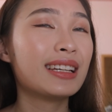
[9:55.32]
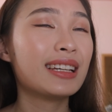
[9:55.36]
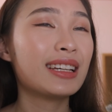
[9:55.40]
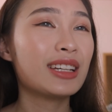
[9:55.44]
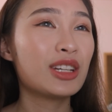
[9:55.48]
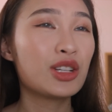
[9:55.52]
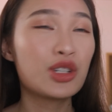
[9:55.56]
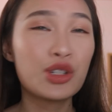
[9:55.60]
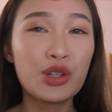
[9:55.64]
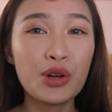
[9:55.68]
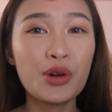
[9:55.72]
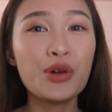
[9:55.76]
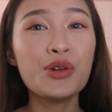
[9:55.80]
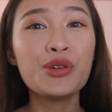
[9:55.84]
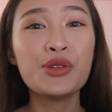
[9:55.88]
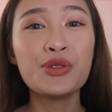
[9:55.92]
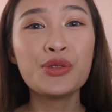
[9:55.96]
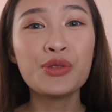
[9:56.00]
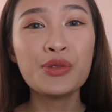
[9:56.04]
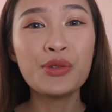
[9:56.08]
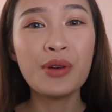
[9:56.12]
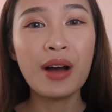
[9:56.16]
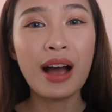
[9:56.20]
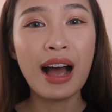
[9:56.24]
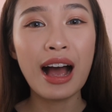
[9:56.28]
show
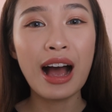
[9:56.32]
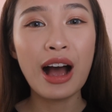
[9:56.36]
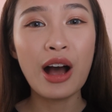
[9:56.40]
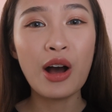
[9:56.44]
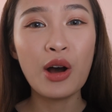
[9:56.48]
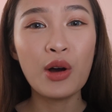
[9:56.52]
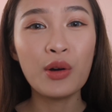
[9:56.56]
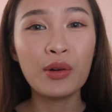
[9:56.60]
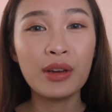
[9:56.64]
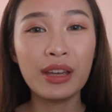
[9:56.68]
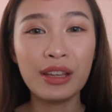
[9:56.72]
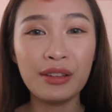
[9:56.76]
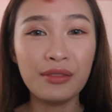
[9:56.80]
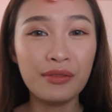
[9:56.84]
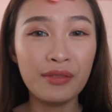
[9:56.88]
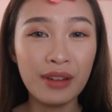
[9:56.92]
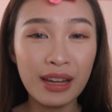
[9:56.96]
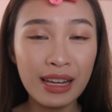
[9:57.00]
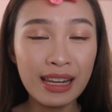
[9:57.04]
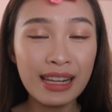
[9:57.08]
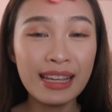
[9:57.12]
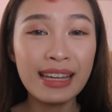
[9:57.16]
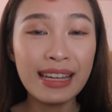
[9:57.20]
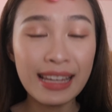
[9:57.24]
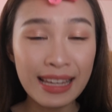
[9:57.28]
you how it
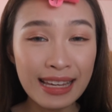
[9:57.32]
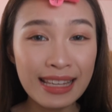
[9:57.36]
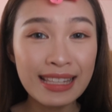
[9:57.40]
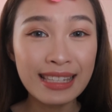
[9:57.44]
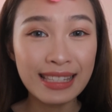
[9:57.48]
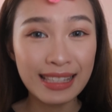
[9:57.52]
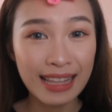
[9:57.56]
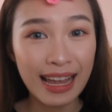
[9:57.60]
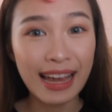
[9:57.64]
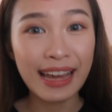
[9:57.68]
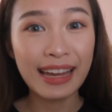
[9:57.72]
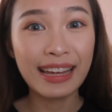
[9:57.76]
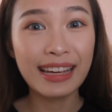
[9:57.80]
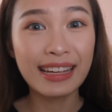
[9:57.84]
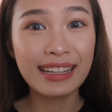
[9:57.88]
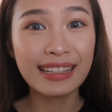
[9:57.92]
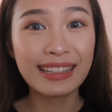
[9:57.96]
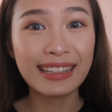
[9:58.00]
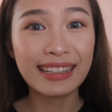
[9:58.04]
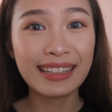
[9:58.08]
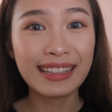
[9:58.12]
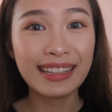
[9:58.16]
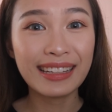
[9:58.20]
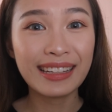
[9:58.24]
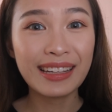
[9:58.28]
really is like
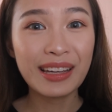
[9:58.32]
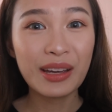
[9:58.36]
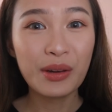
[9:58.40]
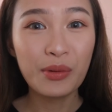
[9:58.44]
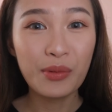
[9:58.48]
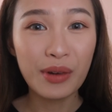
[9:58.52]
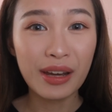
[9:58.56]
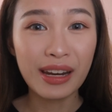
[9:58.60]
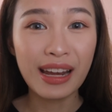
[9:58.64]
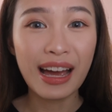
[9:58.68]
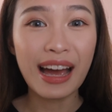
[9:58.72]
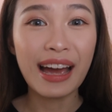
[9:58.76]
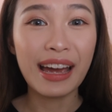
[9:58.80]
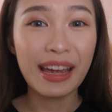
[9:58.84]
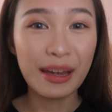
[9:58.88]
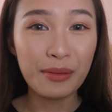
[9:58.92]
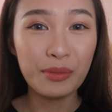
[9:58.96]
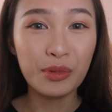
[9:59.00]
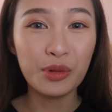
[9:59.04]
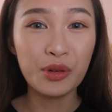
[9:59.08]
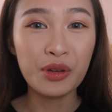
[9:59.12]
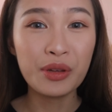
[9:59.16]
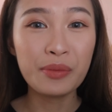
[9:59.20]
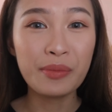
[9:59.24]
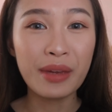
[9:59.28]
when I am
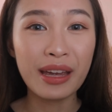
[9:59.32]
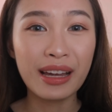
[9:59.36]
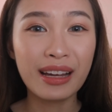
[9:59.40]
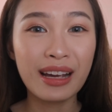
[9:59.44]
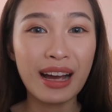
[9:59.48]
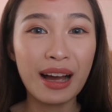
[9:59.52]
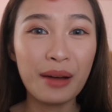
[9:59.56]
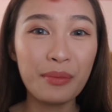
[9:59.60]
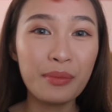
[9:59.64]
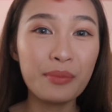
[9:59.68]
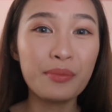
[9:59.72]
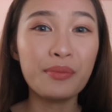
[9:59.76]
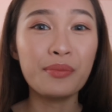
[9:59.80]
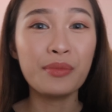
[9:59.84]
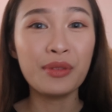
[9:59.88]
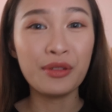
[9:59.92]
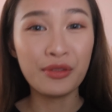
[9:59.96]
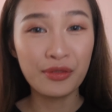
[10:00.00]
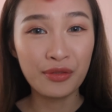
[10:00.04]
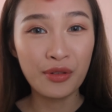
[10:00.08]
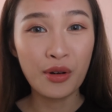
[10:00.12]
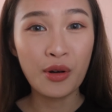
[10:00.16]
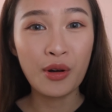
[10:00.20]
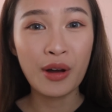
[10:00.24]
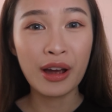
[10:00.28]
doing makeup
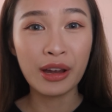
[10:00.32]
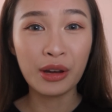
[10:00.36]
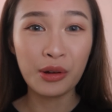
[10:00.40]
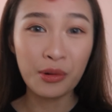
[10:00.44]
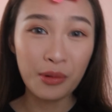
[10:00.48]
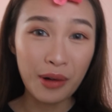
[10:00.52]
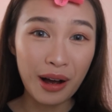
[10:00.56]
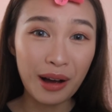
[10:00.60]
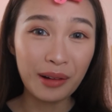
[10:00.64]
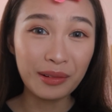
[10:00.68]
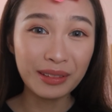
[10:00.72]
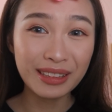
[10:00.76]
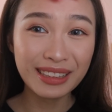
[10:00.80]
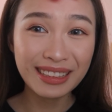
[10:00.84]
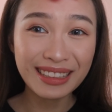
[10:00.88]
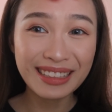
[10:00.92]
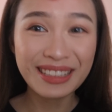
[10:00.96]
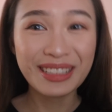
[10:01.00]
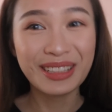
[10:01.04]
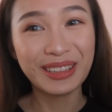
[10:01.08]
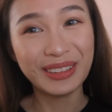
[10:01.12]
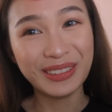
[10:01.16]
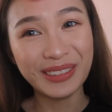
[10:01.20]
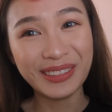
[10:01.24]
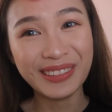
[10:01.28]
before I go out.
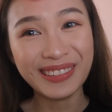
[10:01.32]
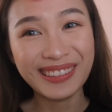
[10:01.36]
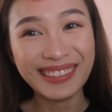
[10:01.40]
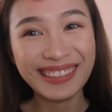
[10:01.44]
So